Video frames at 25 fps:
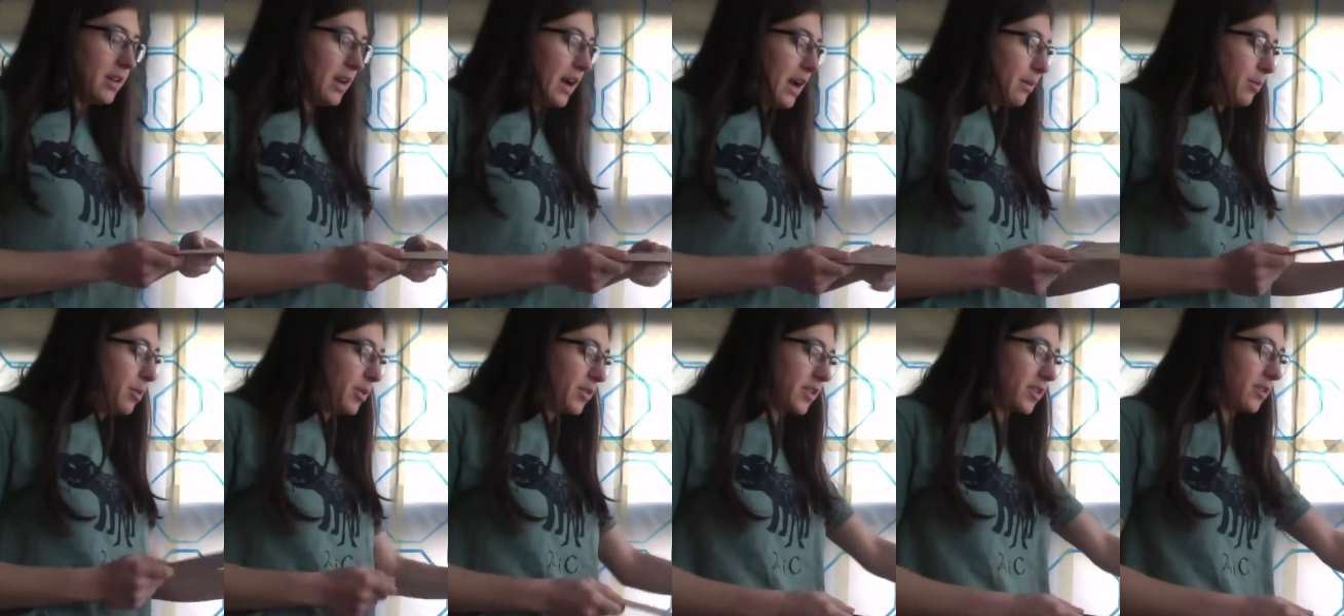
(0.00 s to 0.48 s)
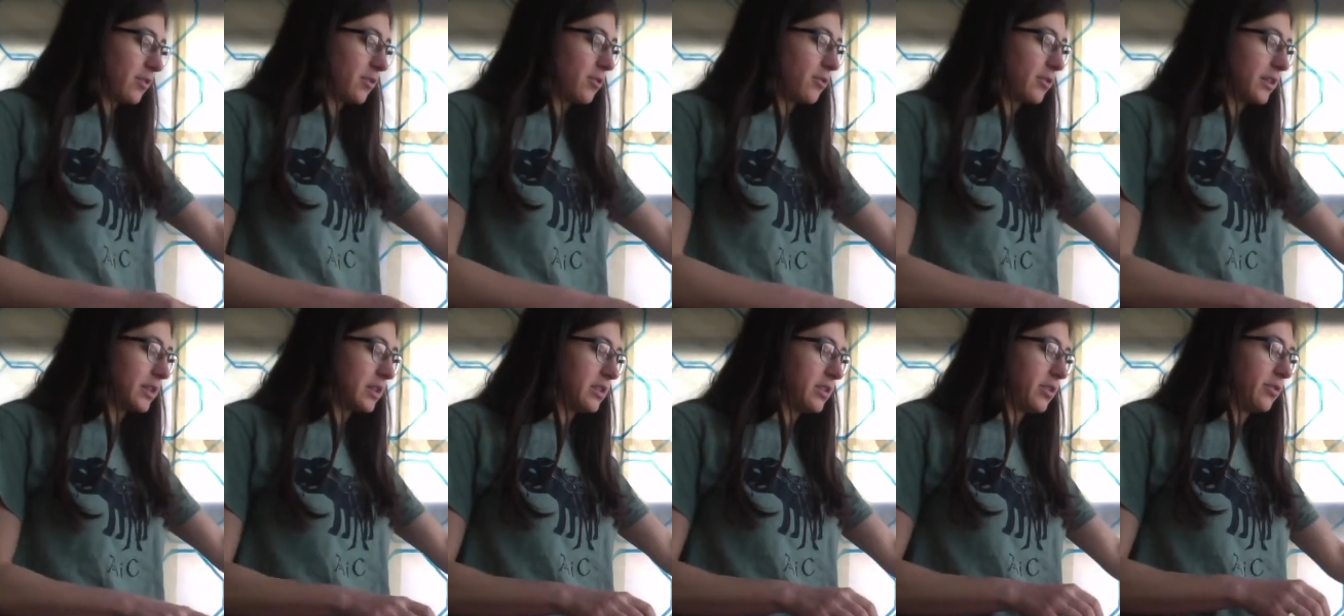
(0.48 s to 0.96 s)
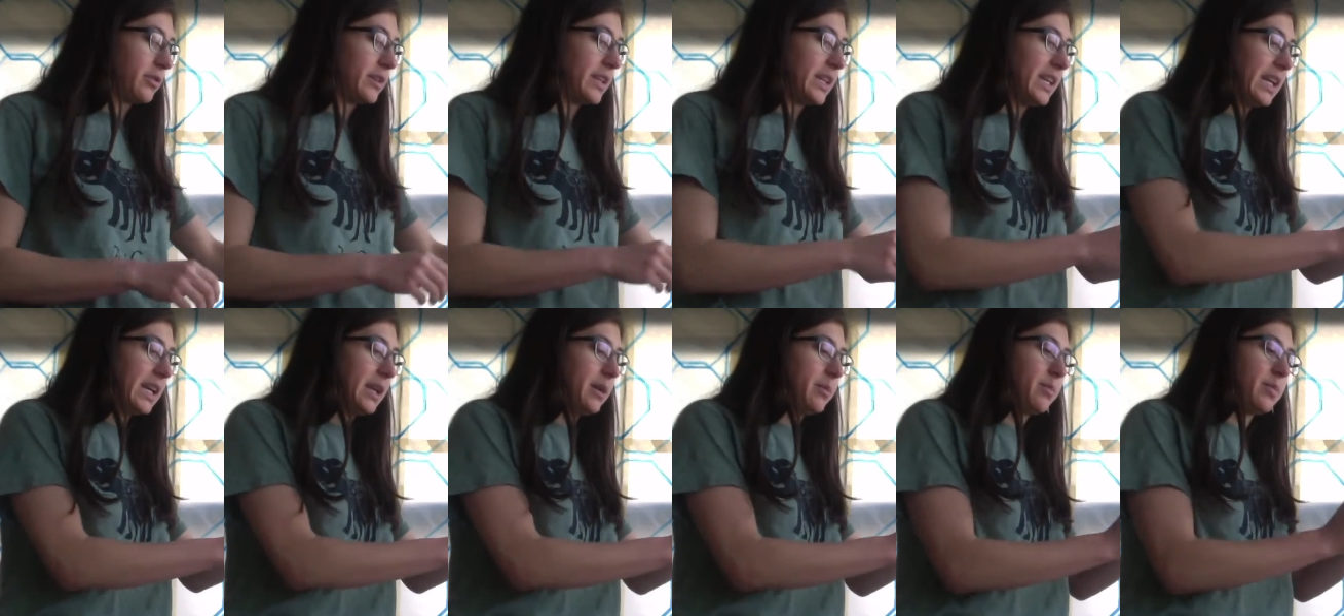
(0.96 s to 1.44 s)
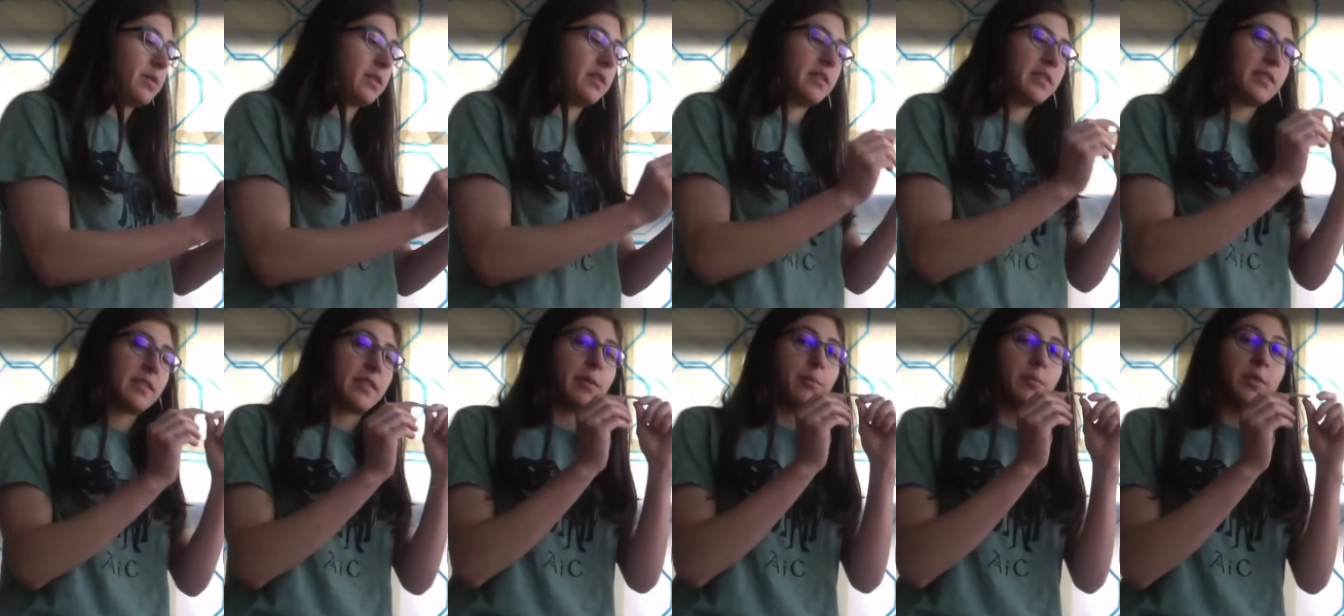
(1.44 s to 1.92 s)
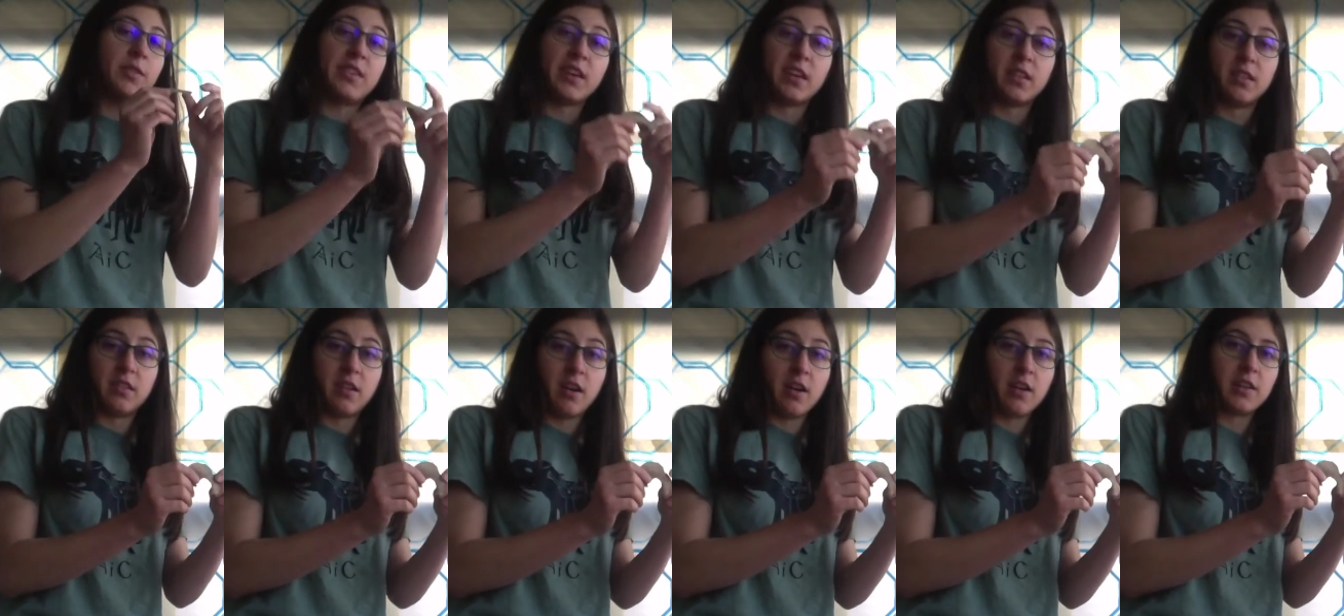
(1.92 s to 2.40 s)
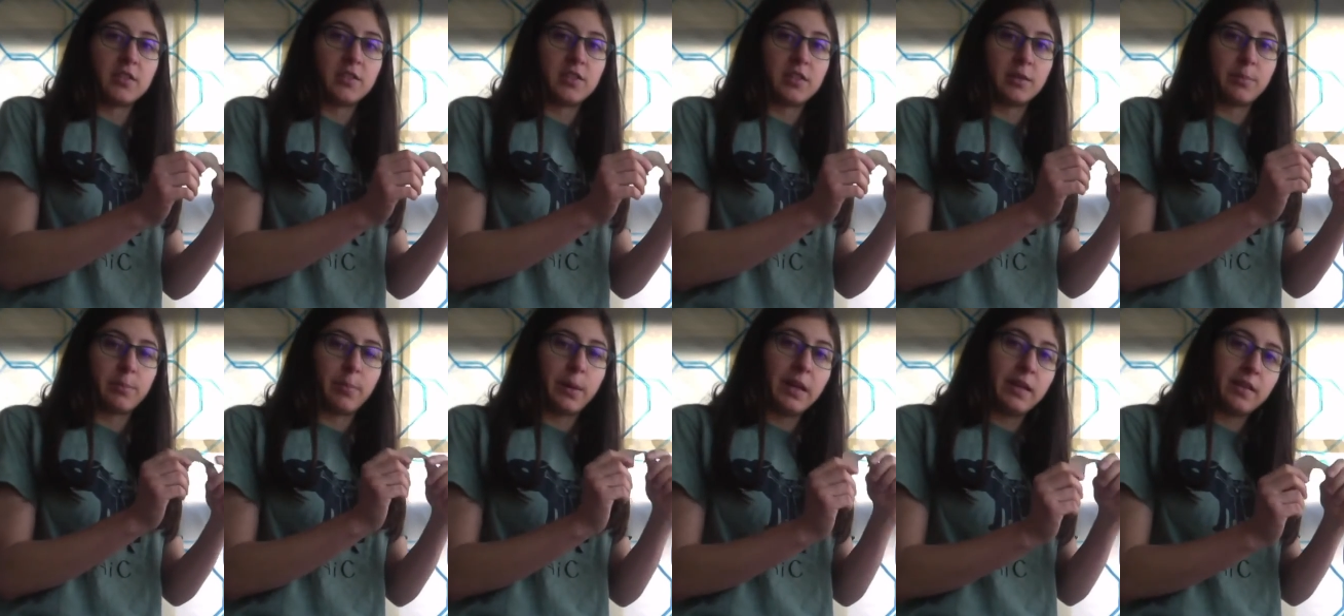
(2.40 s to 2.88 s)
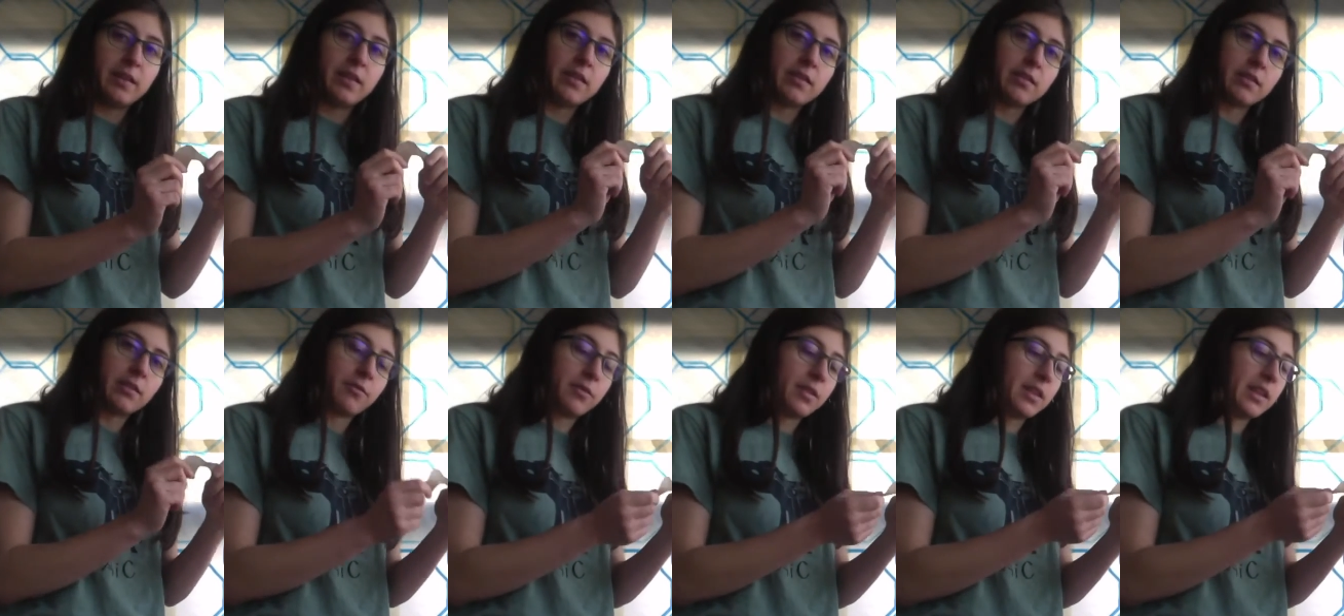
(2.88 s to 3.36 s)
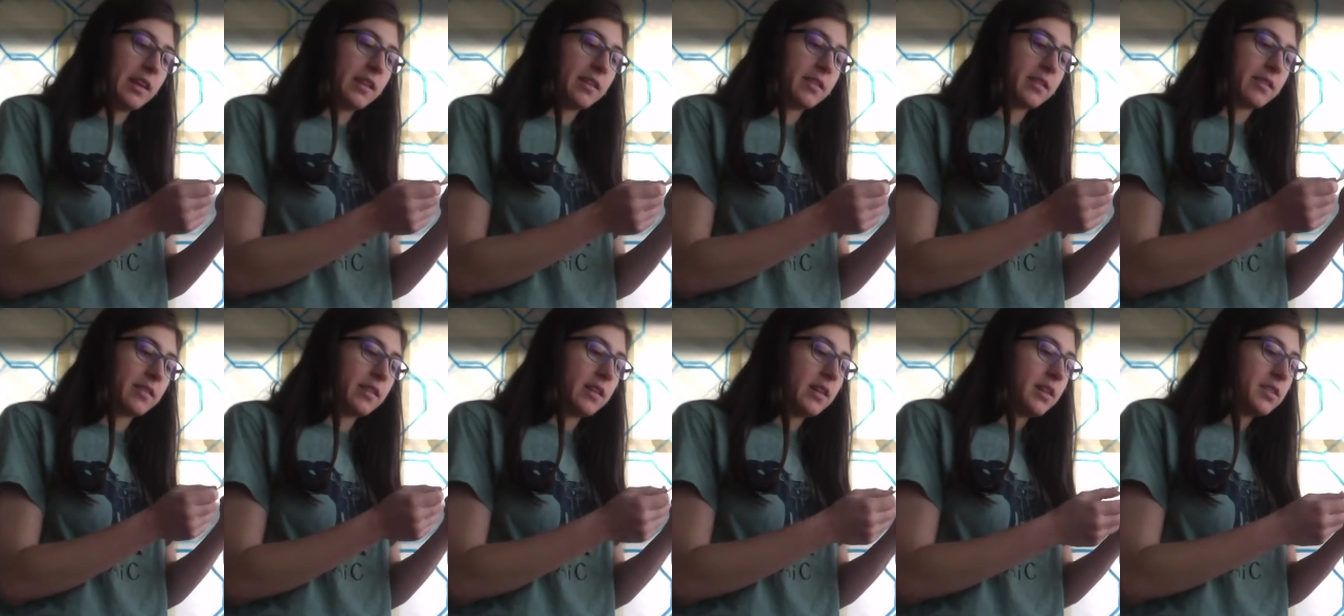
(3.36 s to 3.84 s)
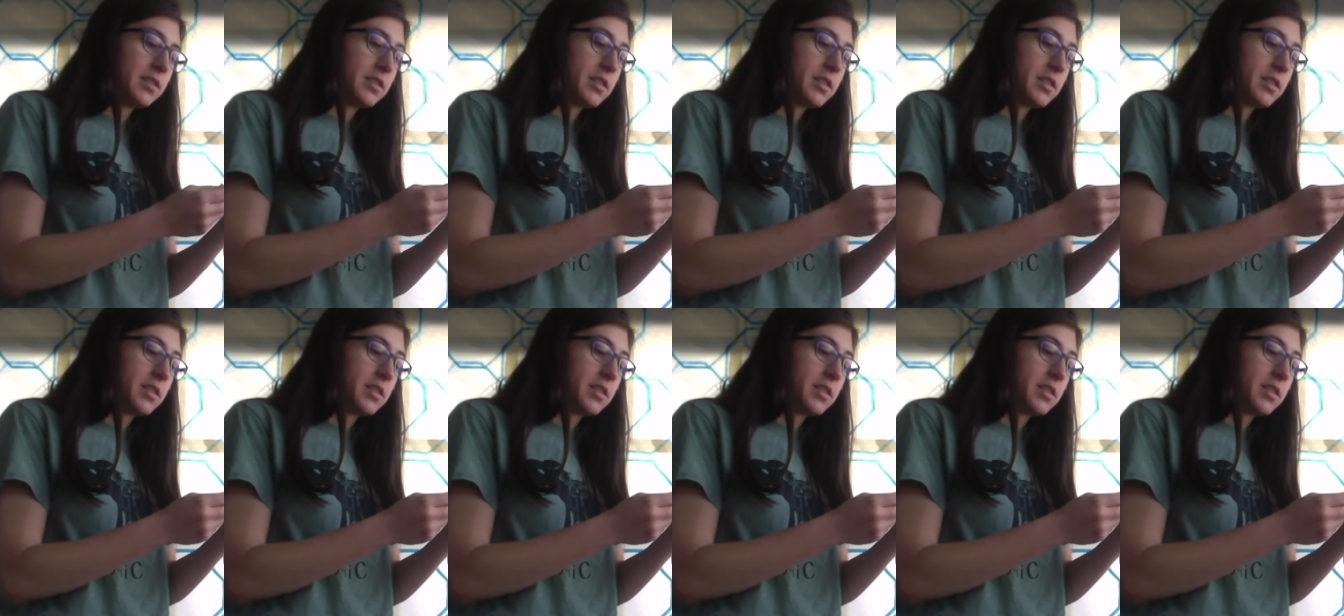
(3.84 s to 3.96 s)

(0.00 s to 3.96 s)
I'm also going to keep some of the larger pieces of this